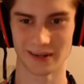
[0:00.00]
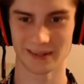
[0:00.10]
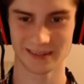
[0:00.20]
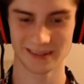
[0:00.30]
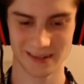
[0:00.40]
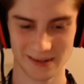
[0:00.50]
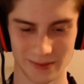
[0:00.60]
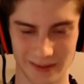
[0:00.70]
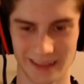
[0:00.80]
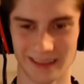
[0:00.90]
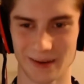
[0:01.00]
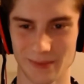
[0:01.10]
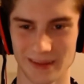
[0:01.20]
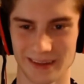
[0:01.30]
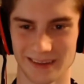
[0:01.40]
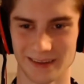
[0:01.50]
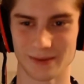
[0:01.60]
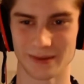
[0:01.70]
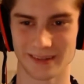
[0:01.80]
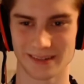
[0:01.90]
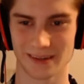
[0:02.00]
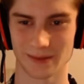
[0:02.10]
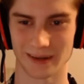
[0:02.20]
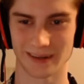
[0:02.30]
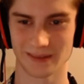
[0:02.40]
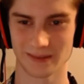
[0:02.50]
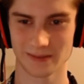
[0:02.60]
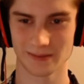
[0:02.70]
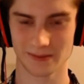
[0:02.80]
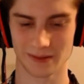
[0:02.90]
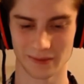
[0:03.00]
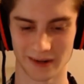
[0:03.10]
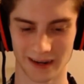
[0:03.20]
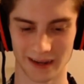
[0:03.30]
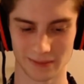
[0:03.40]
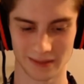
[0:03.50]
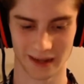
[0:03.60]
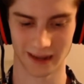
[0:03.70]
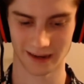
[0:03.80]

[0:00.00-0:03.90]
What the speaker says: And I'm aspiring to become the captain one day.